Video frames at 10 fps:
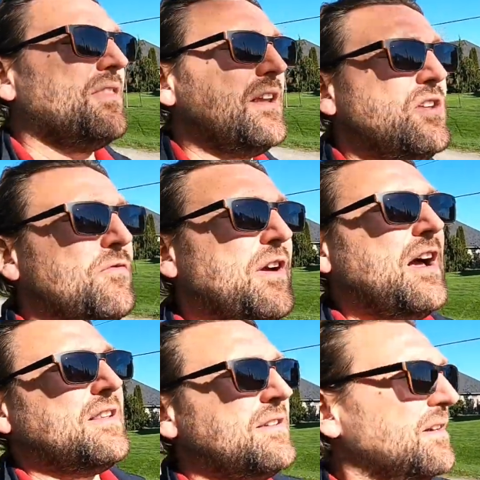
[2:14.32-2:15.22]
Then you've
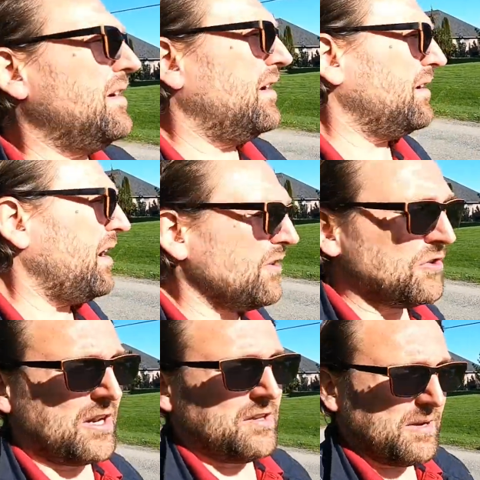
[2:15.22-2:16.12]
got
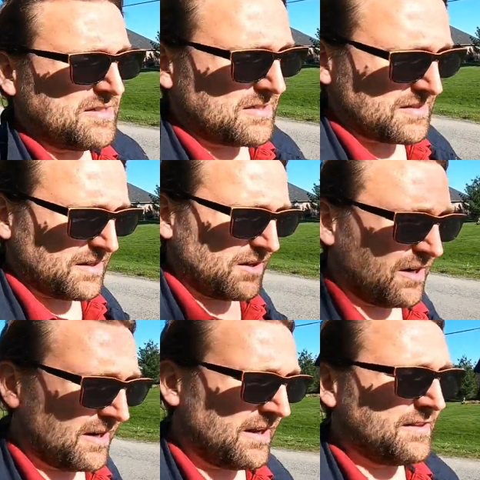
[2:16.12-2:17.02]
other databases that
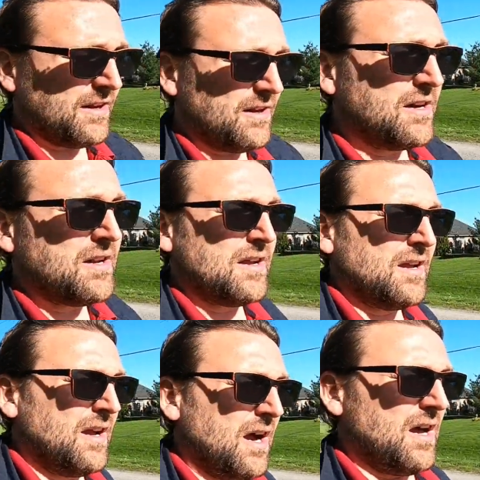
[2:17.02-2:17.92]
are in there.
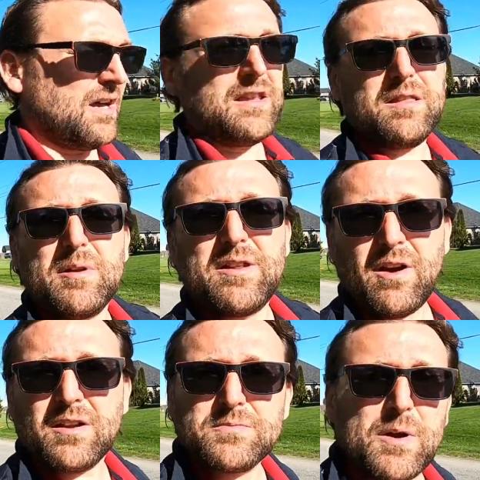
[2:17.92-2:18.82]
A little bit of
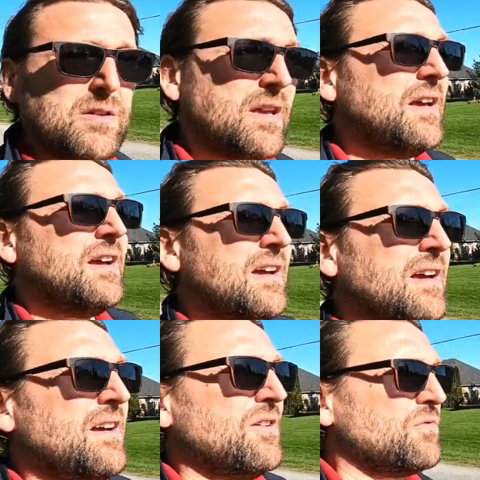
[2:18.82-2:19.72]
knowledge about
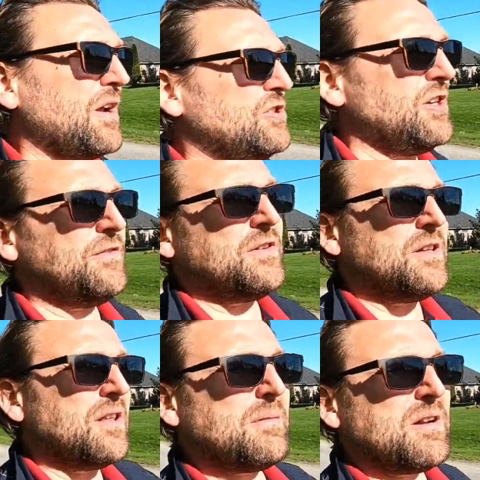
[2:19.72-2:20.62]
Redshift,
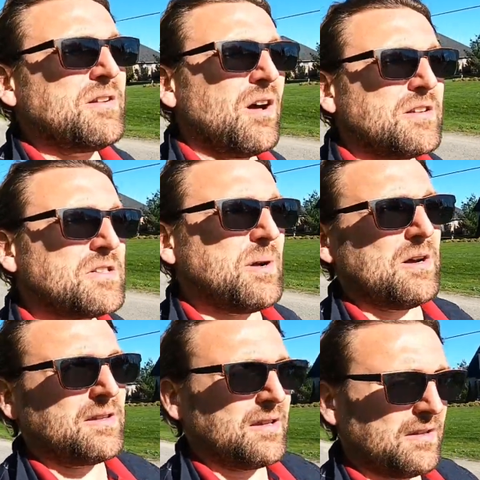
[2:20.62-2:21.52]
a little bit of knowledge
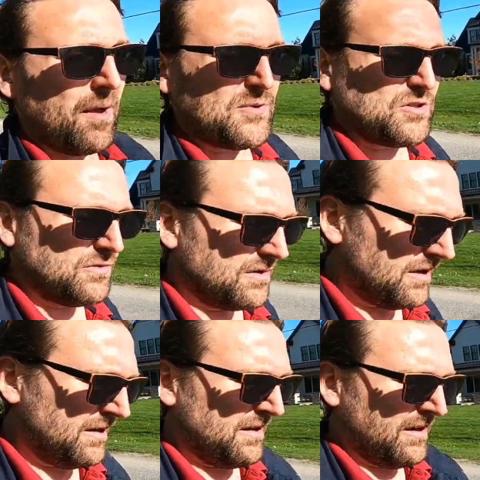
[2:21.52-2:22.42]
about Neptune,
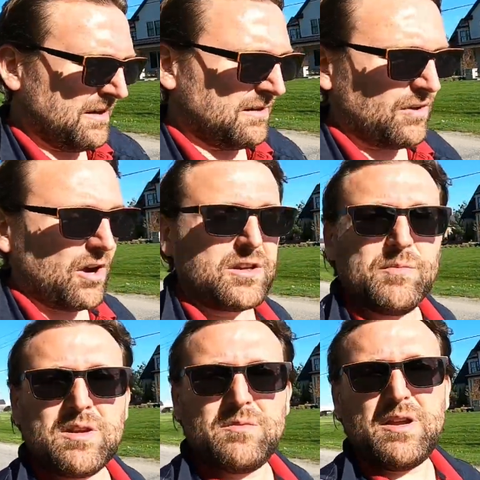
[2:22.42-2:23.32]

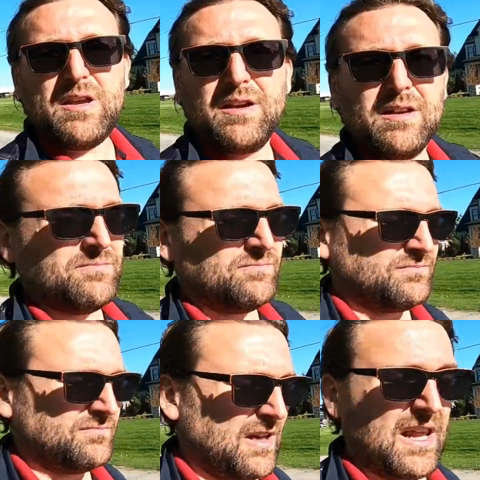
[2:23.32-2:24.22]
DocumentDB,
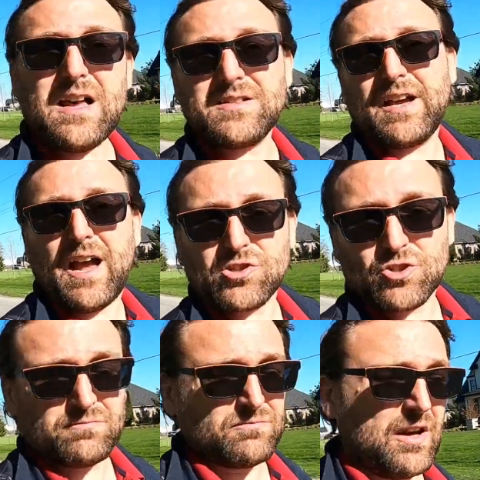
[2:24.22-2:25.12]

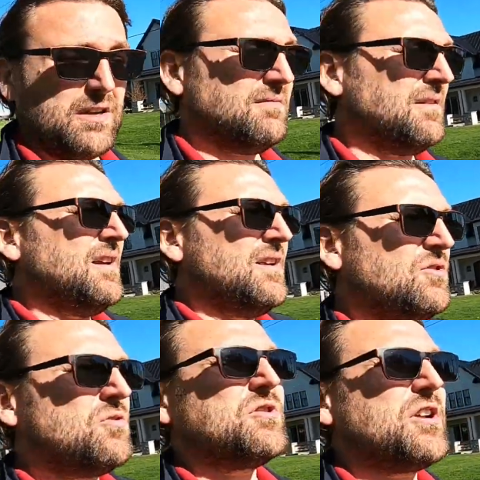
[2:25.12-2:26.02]
Elasticache, right?
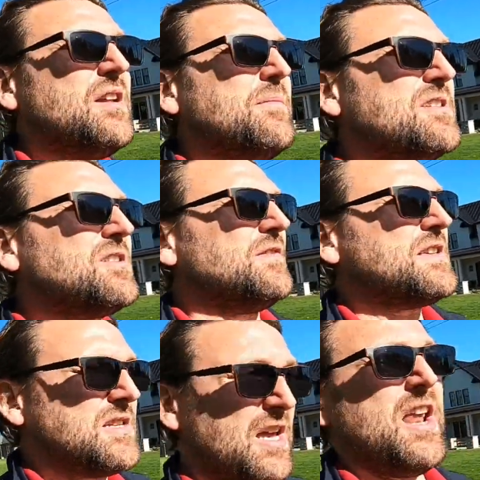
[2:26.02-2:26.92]
Those are database
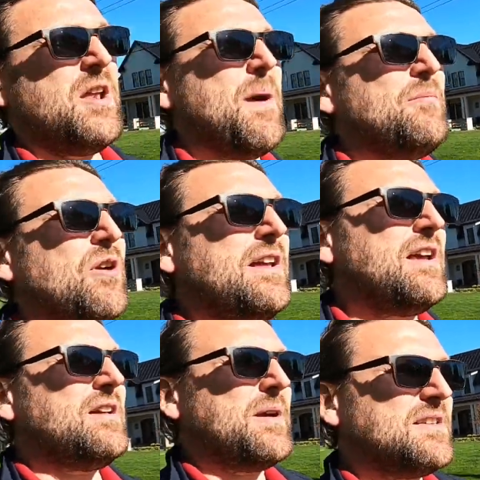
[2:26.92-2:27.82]
services, in-memory
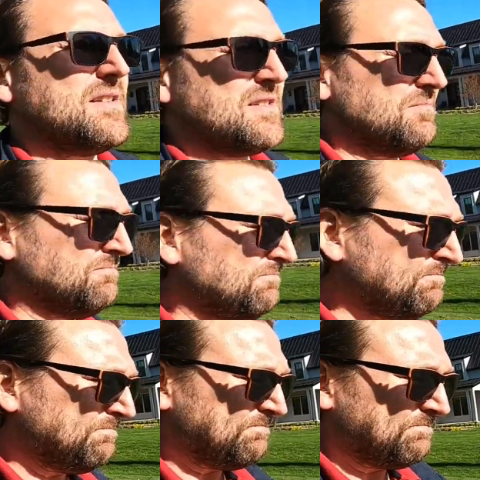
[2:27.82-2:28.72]
databases.
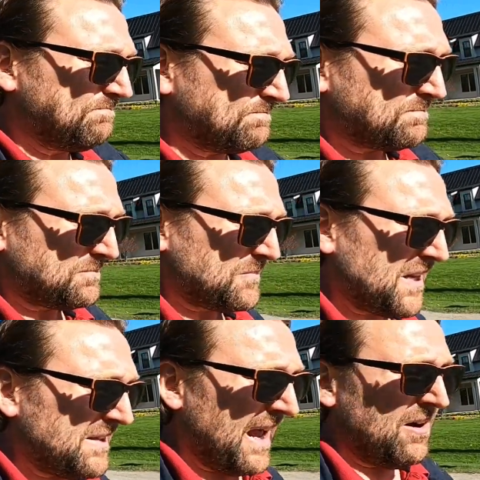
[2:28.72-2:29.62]

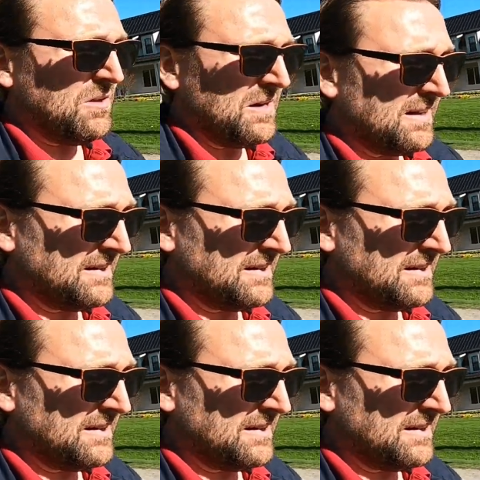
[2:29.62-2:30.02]
Now,